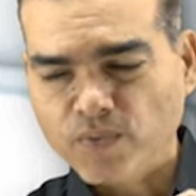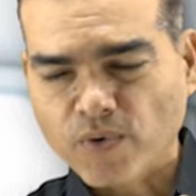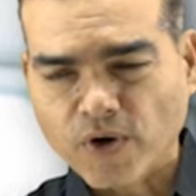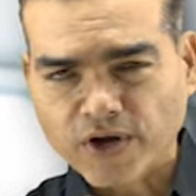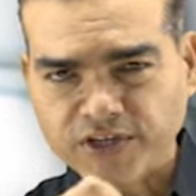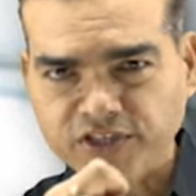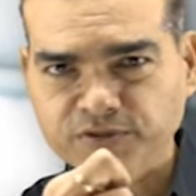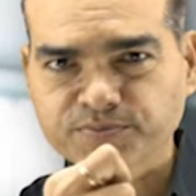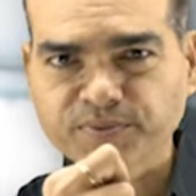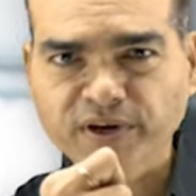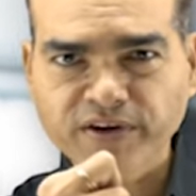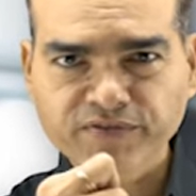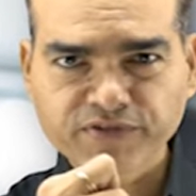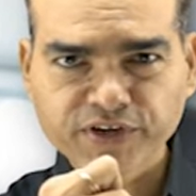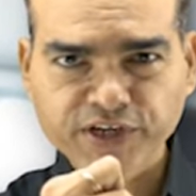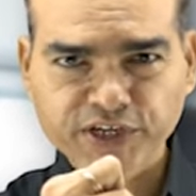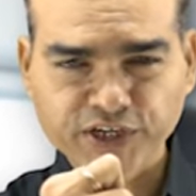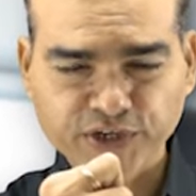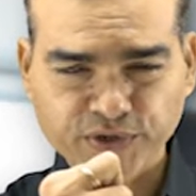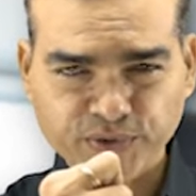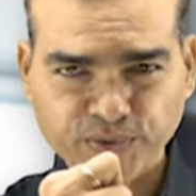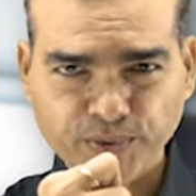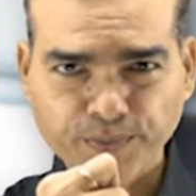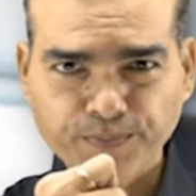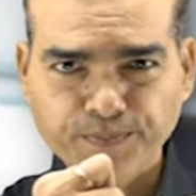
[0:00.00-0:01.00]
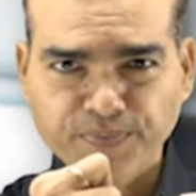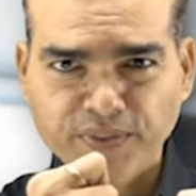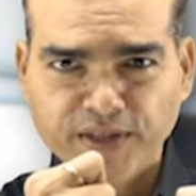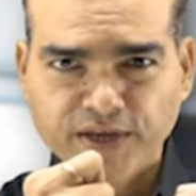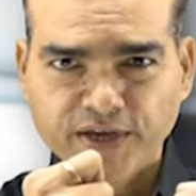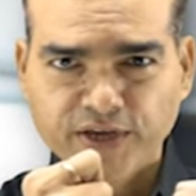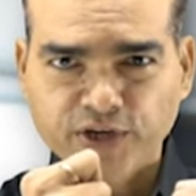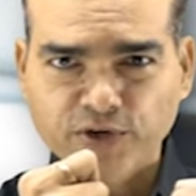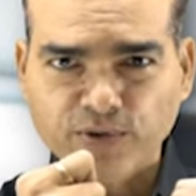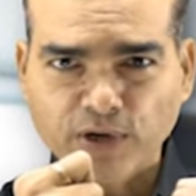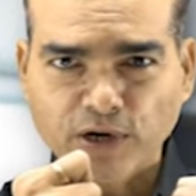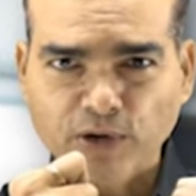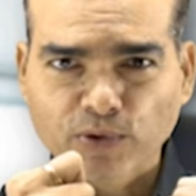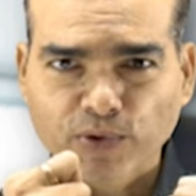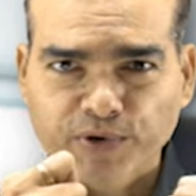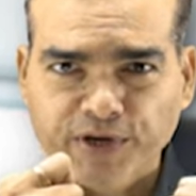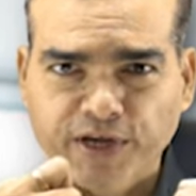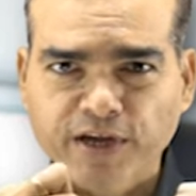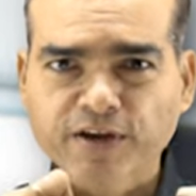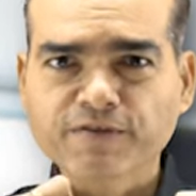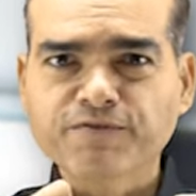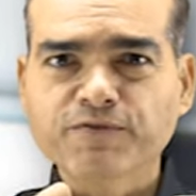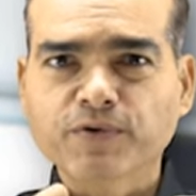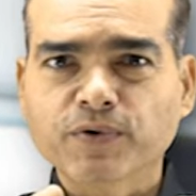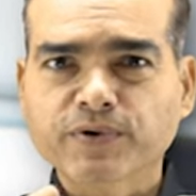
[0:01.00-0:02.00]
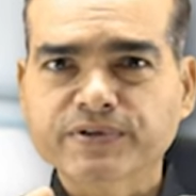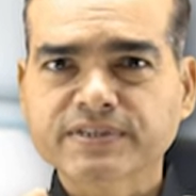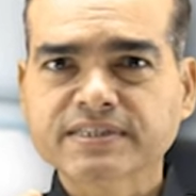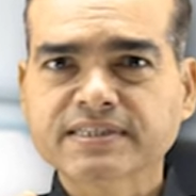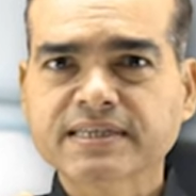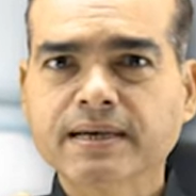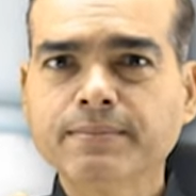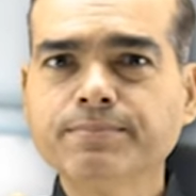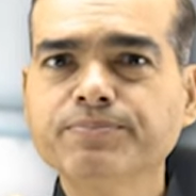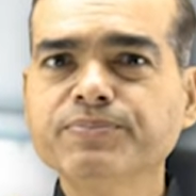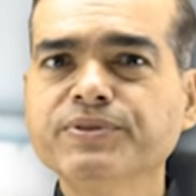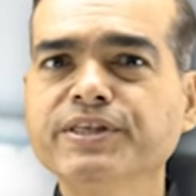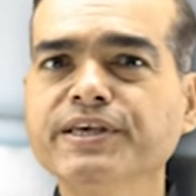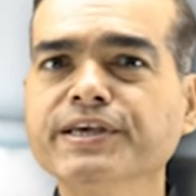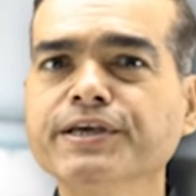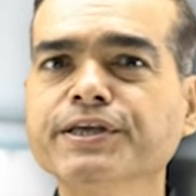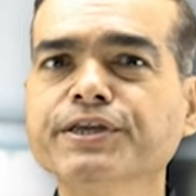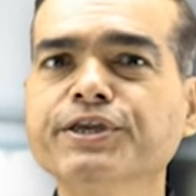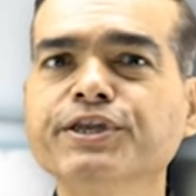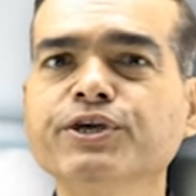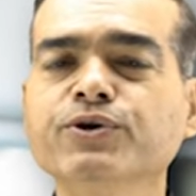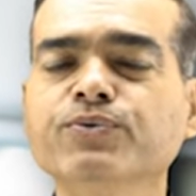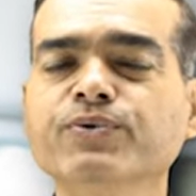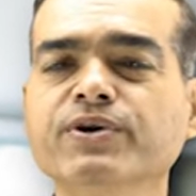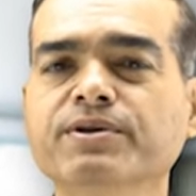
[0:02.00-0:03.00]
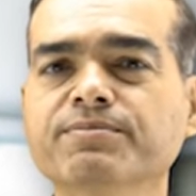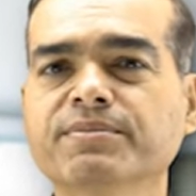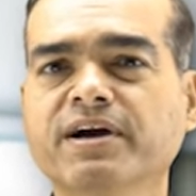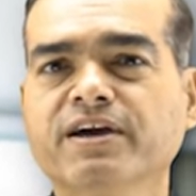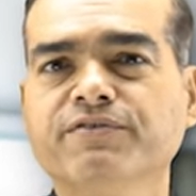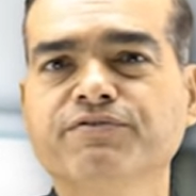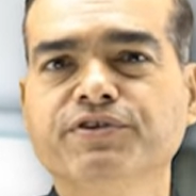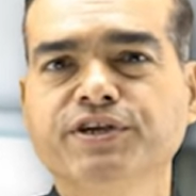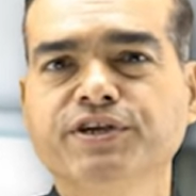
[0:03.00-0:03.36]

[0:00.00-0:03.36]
watch my video, you're looking for something new in my